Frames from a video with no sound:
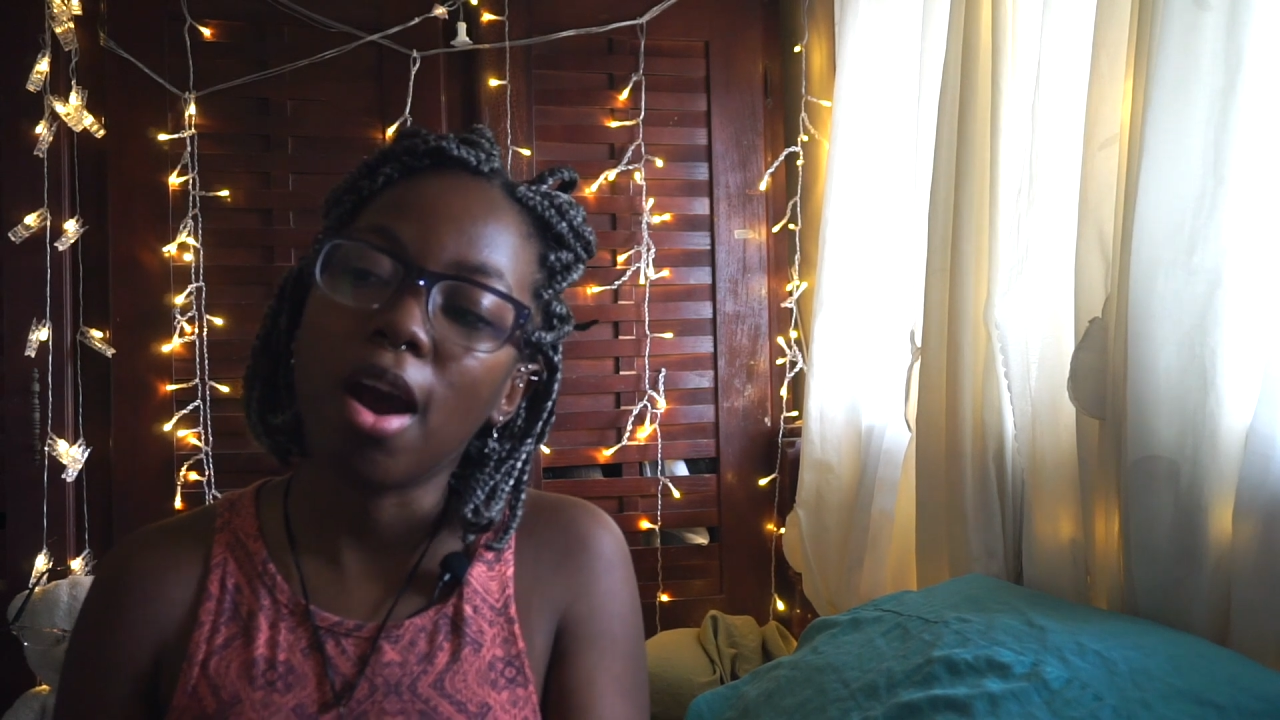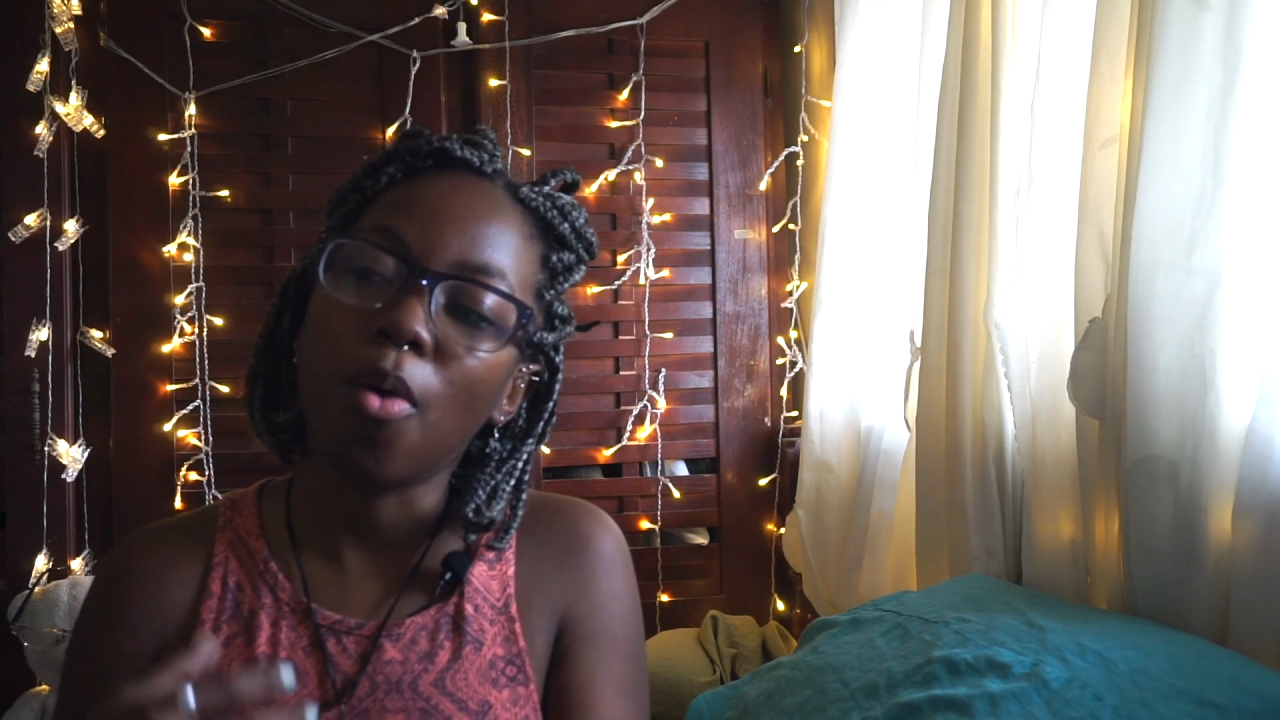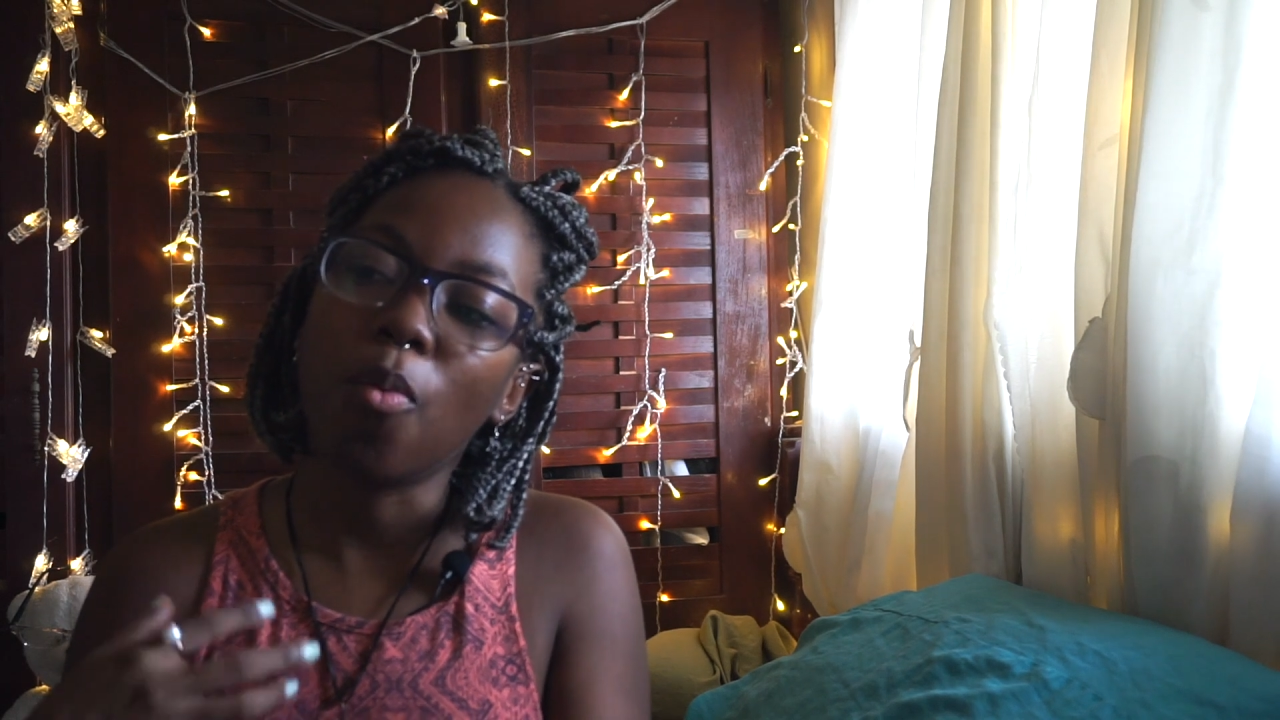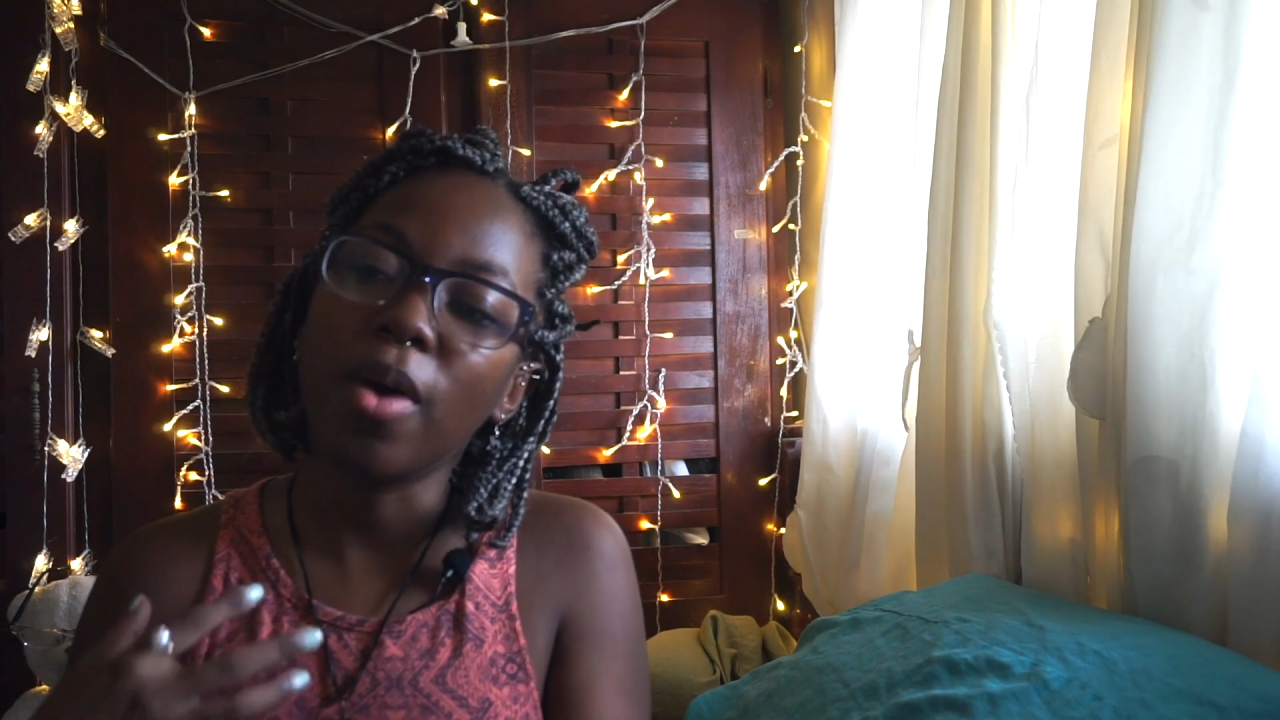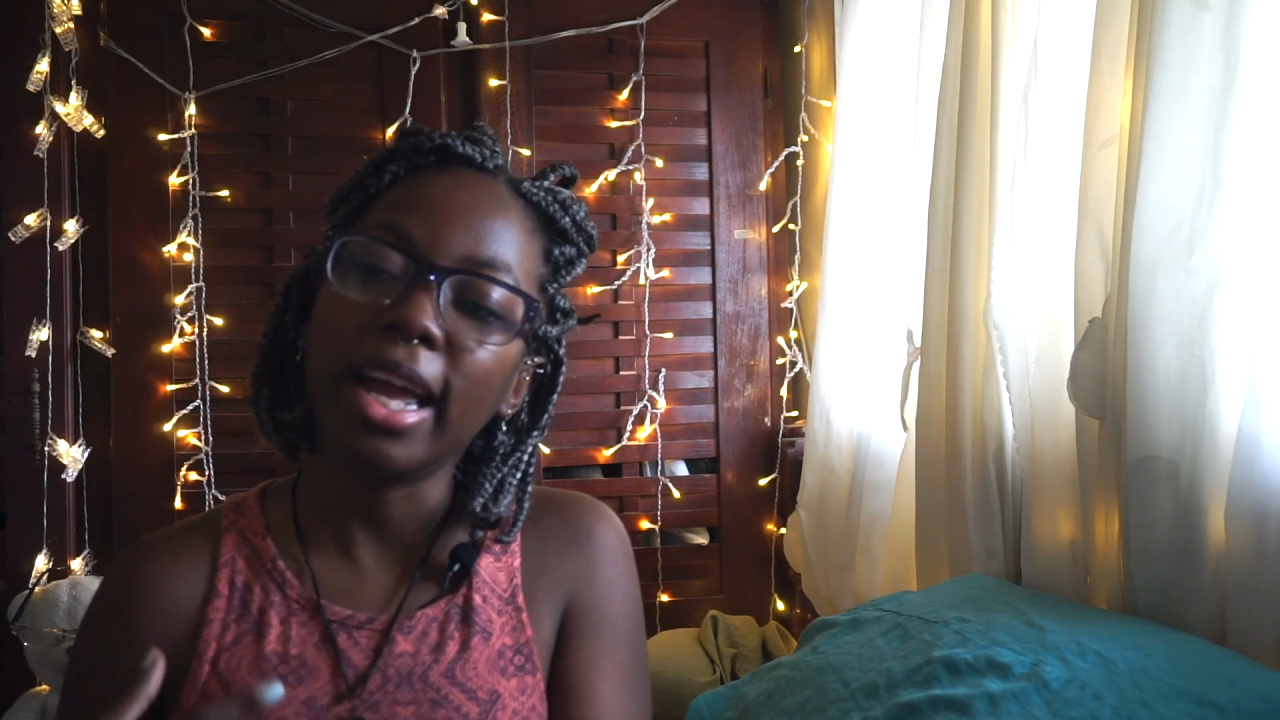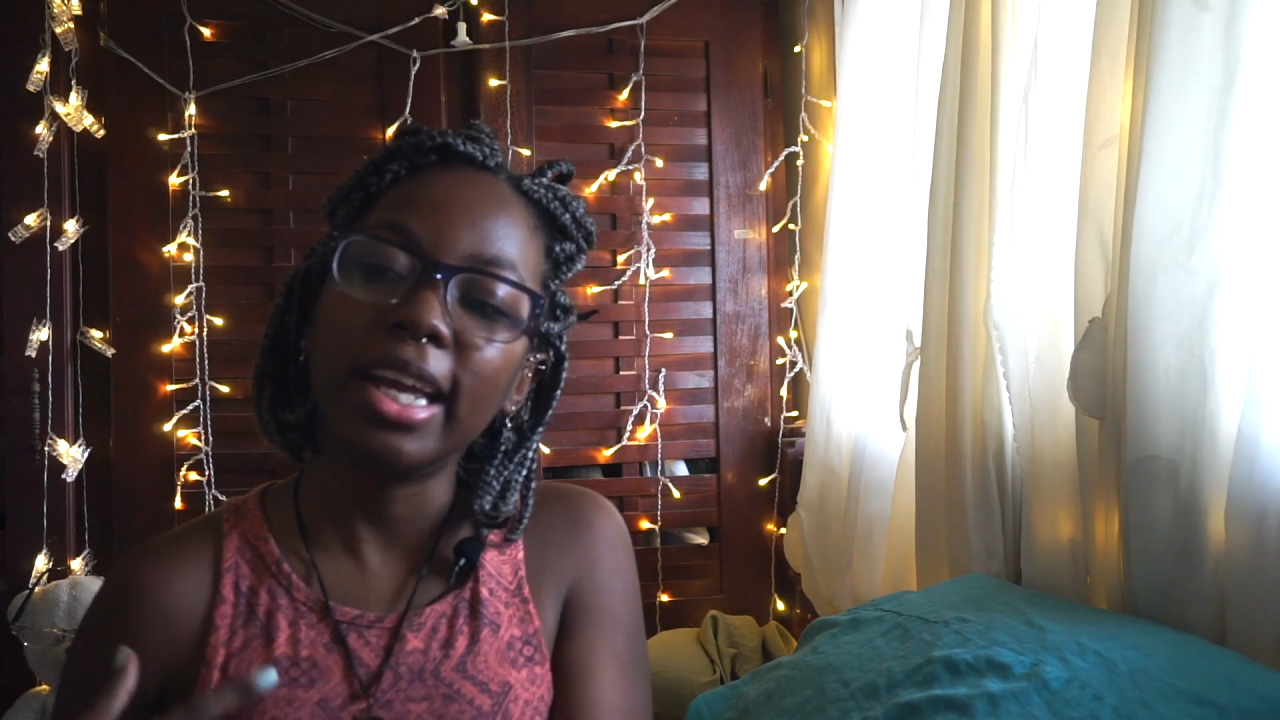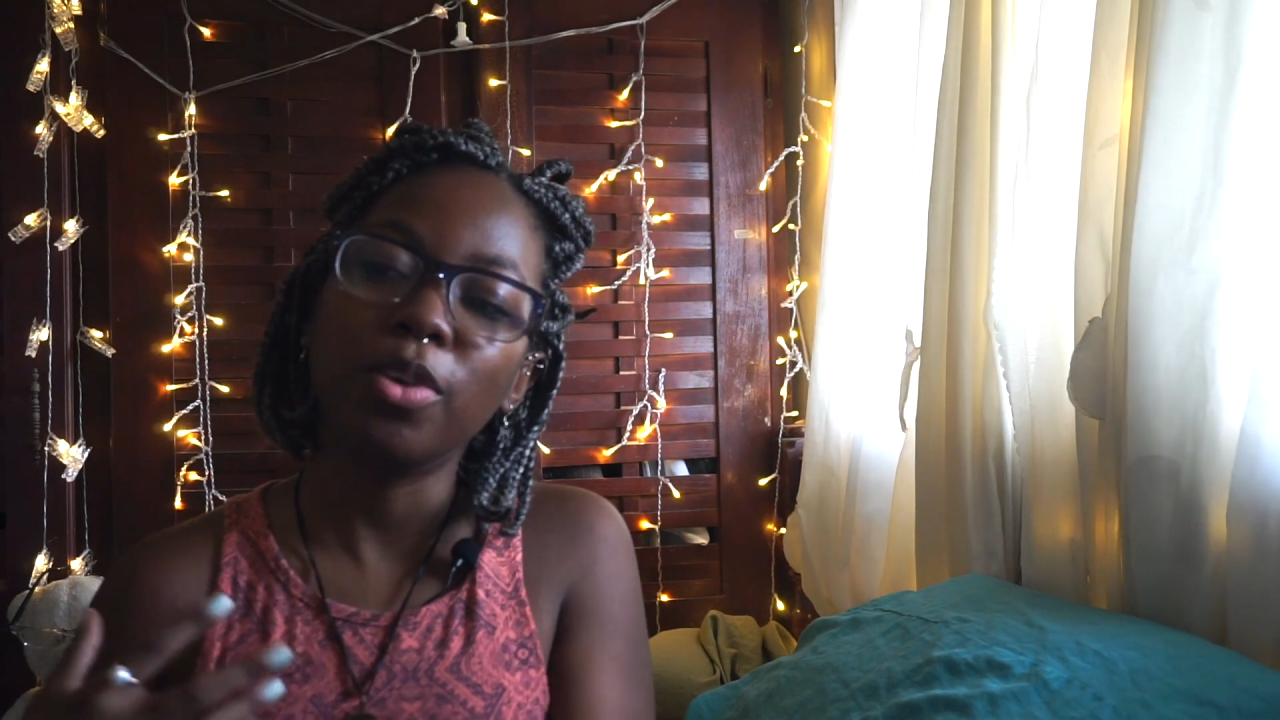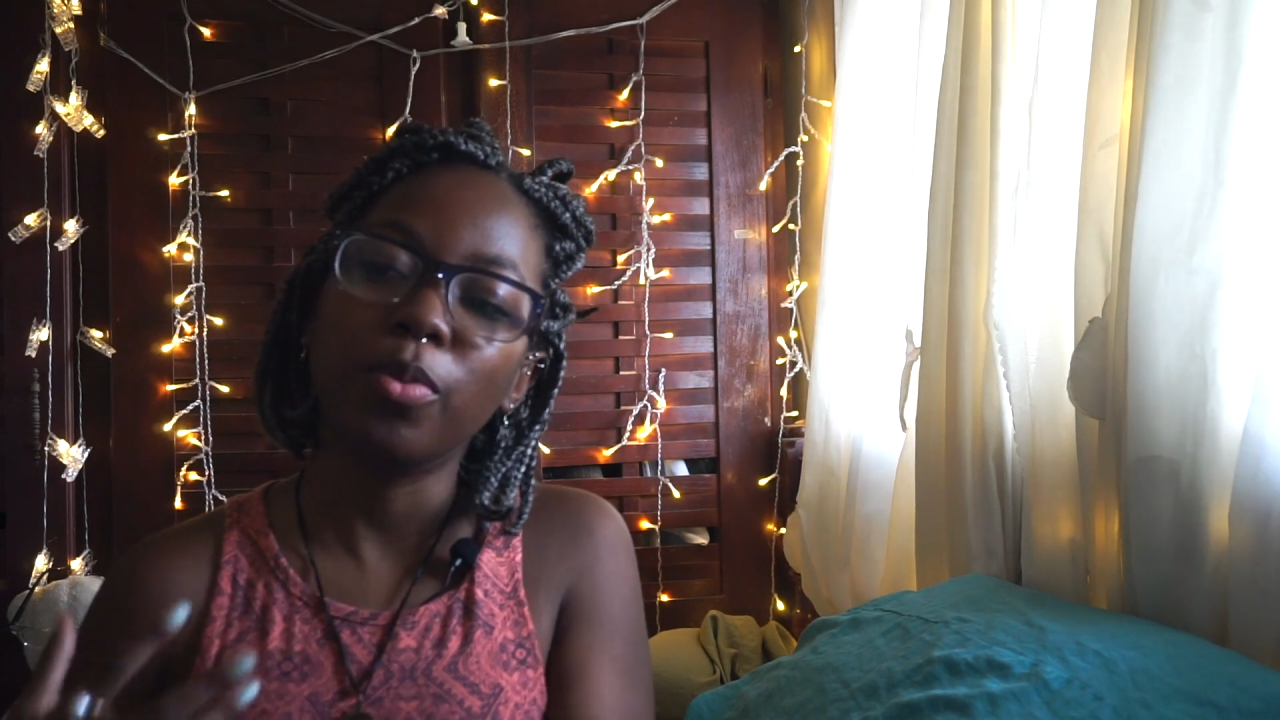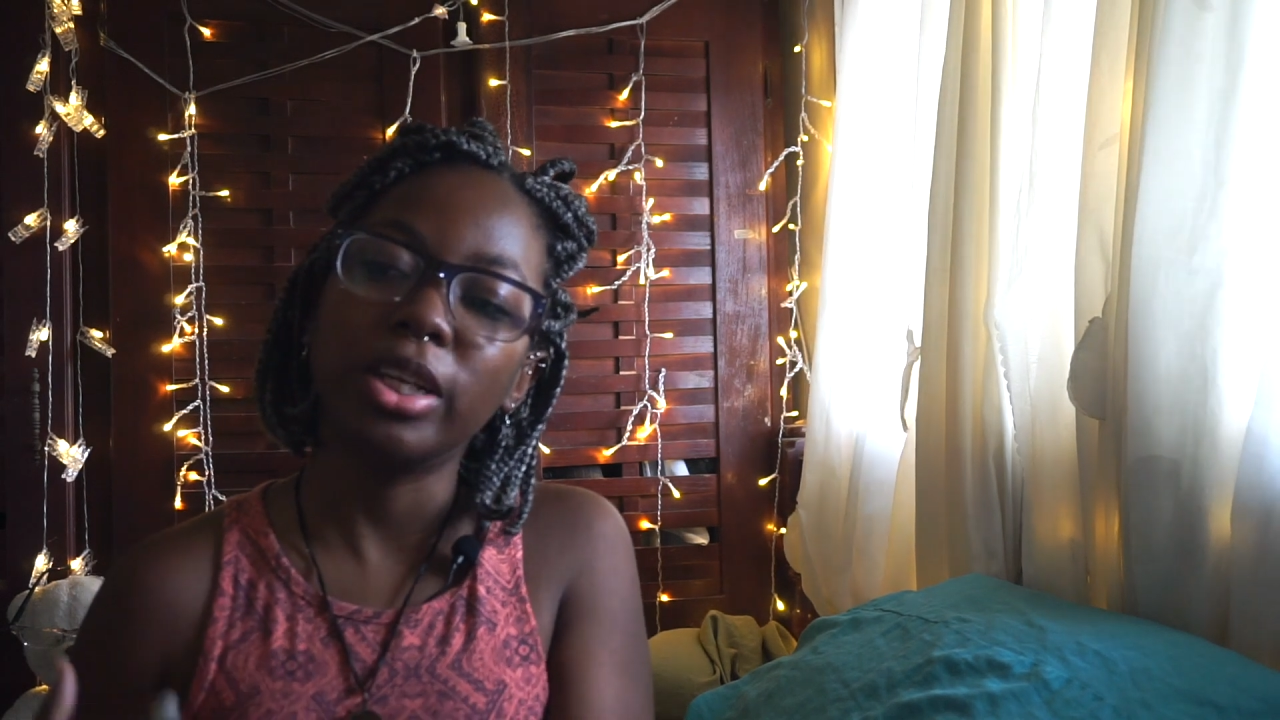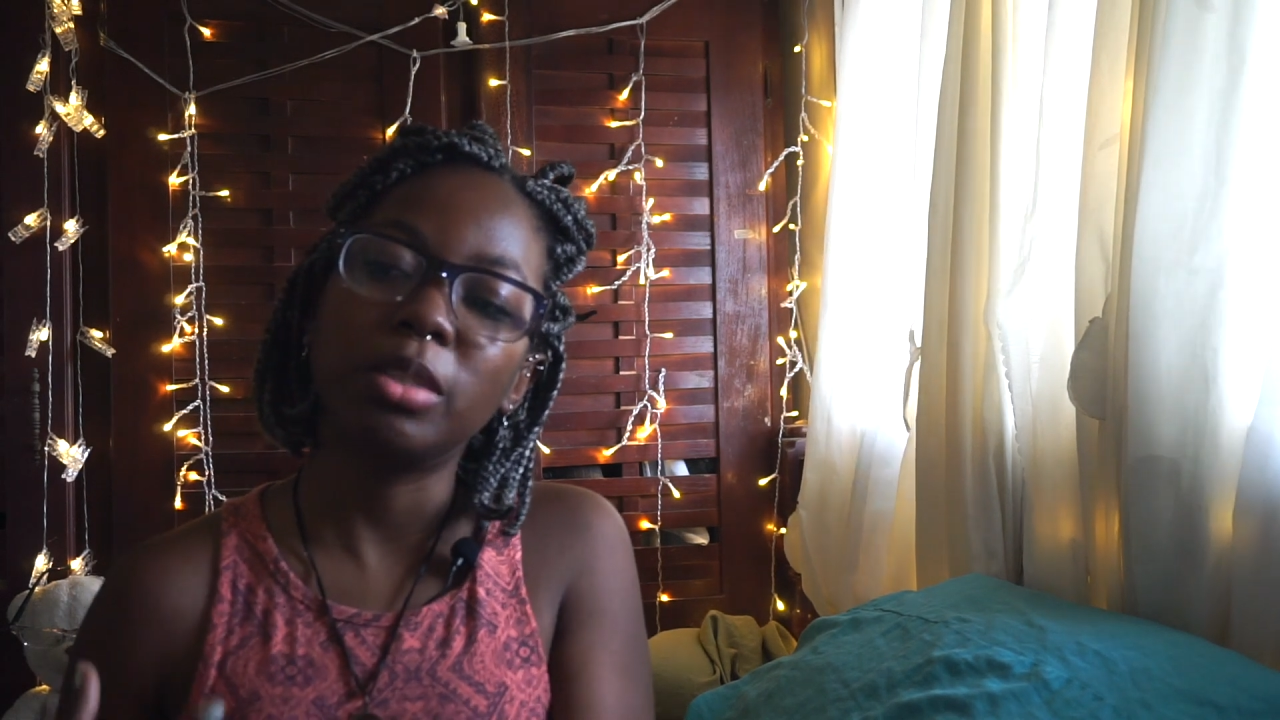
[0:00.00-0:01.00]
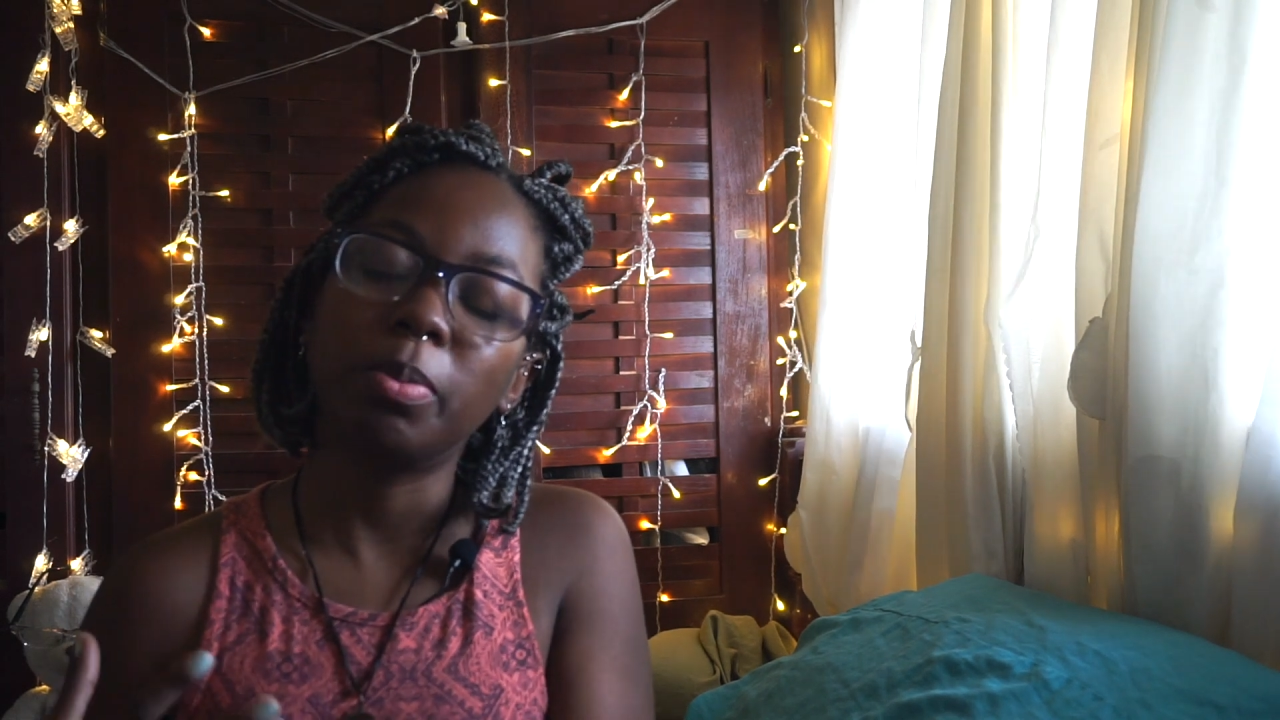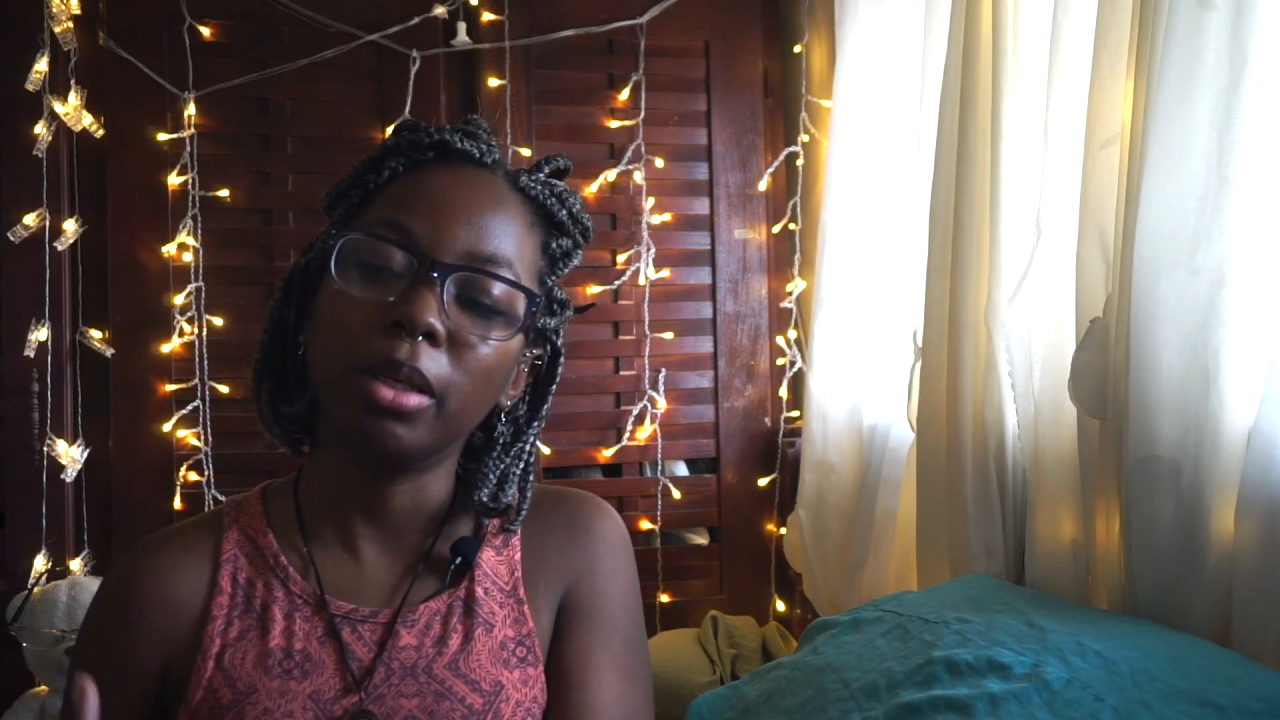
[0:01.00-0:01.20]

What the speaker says: a way in which